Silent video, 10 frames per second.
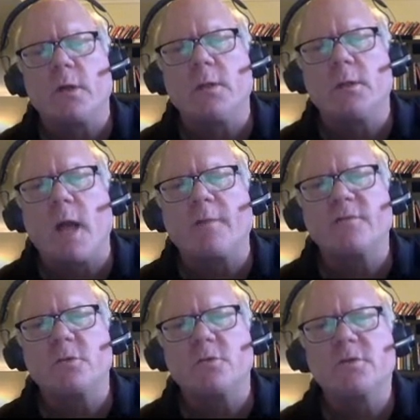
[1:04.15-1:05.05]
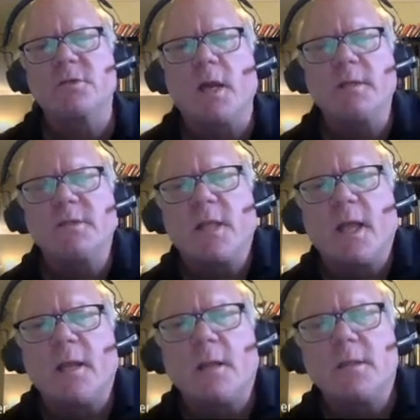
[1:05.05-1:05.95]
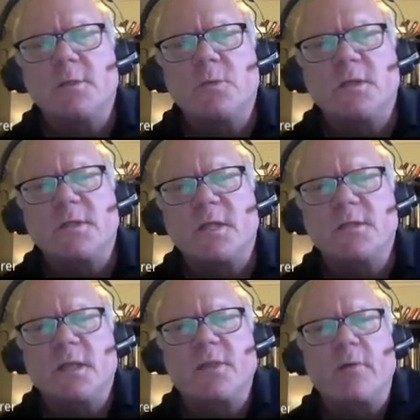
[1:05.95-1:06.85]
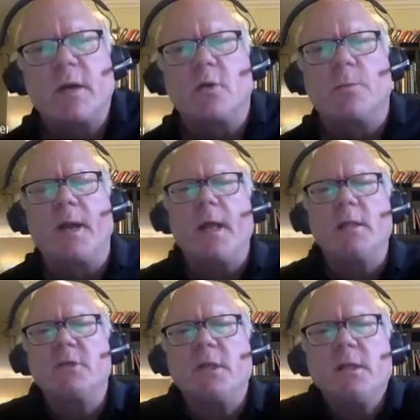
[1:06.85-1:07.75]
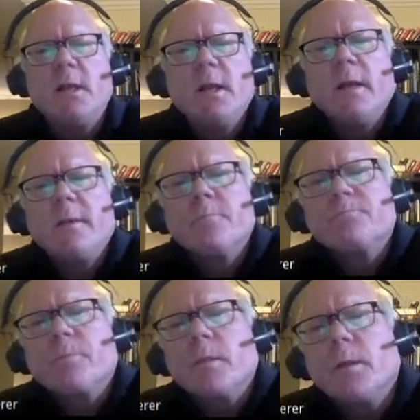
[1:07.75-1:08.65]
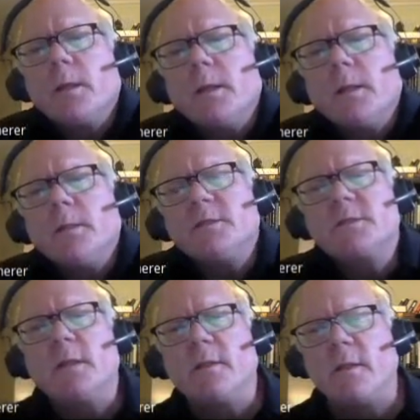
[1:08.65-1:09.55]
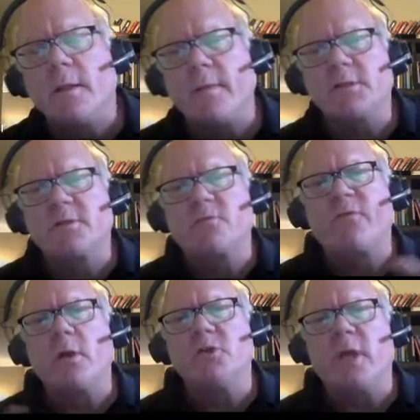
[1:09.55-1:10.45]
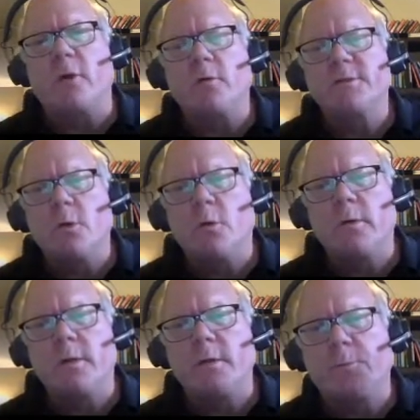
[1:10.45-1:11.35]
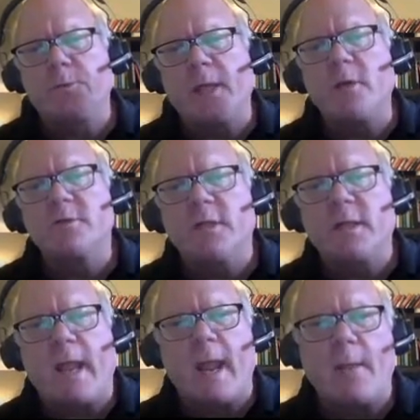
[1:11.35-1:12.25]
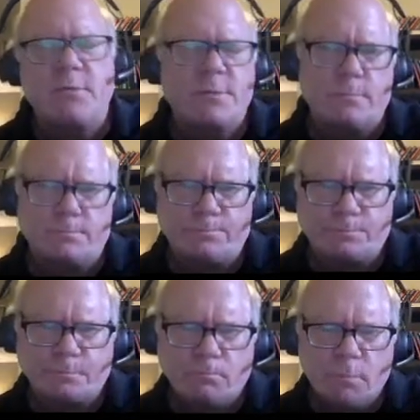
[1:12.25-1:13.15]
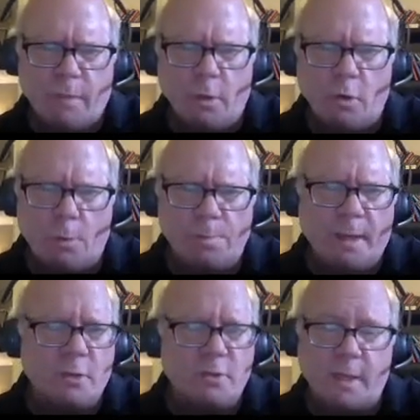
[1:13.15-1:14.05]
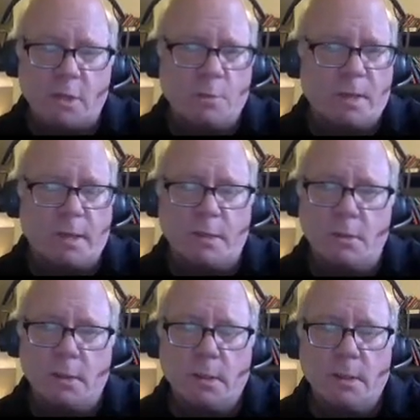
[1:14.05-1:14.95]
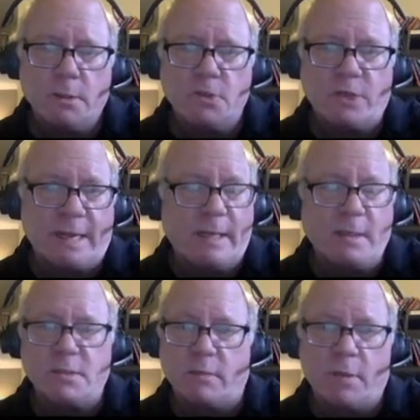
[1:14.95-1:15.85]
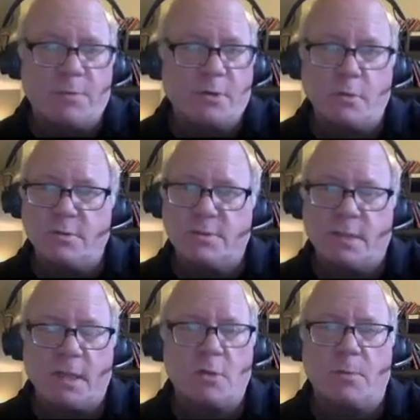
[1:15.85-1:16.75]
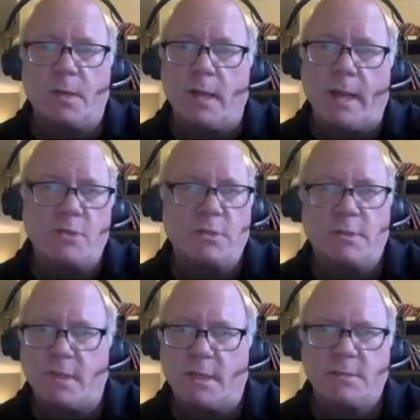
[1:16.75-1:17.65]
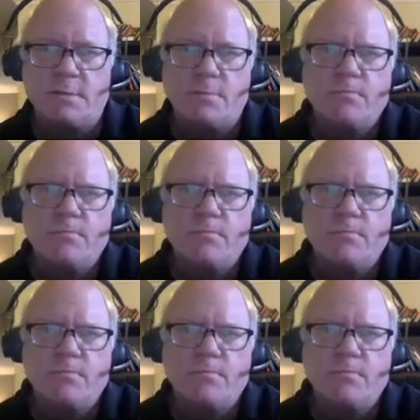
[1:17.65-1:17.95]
a lot of social science, and as well as things like theoretical biology, is that it's very general. So there are players in the games that are called players. They could be genes that reproduce. They could be nation states.